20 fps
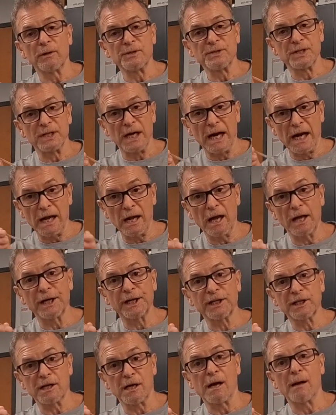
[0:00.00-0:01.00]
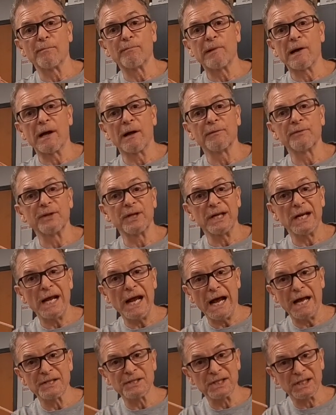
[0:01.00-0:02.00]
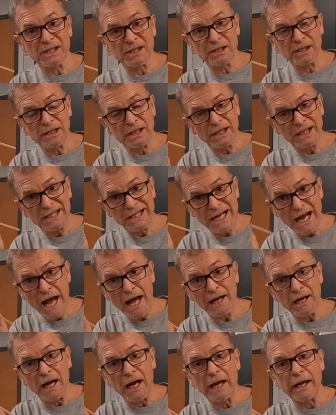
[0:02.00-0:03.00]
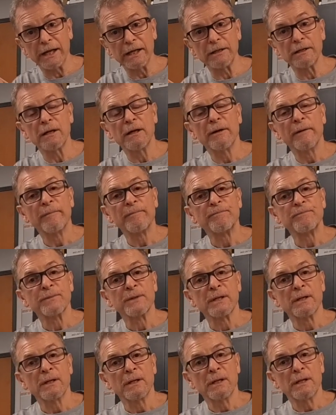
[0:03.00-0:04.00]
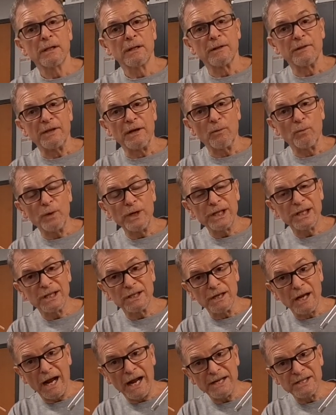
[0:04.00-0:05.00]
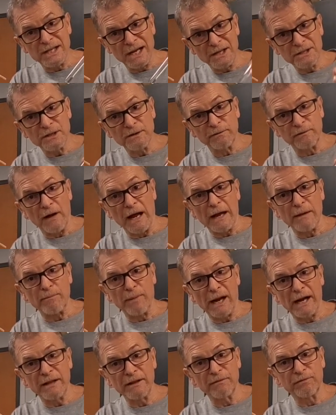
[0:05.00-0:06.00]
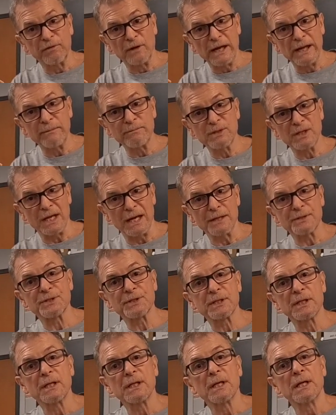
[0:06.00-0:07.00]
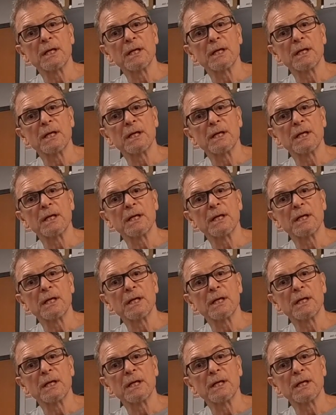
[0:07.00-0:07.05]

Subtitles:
It's an ionic compound that has a cation that we can identify by the flame test.